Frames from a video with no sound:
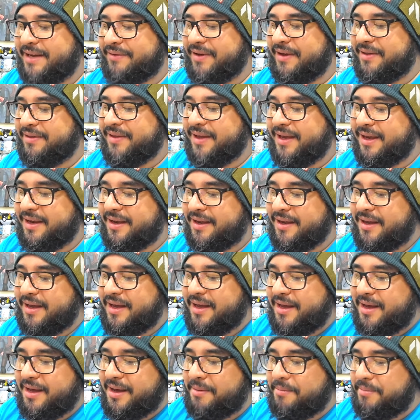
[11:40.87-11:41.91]
I think,
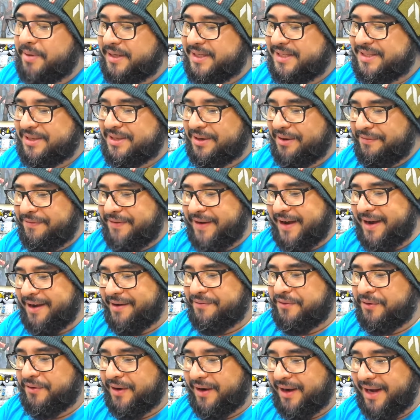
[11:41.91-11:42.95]
but so far
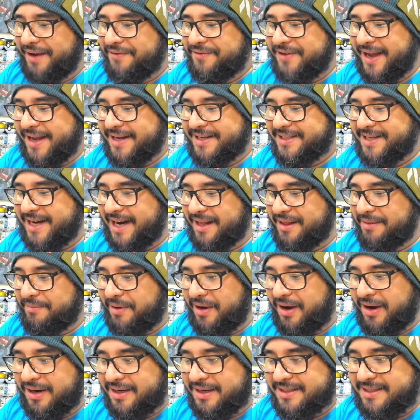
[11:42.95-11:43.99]
for a left-hand side of the
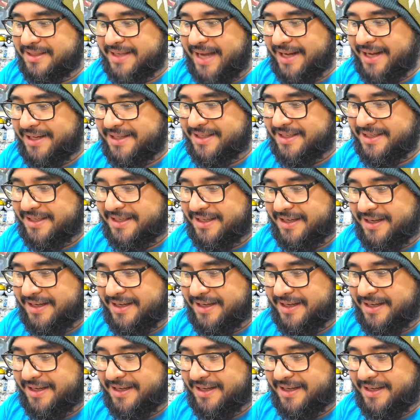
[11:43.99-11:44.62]
box, that's,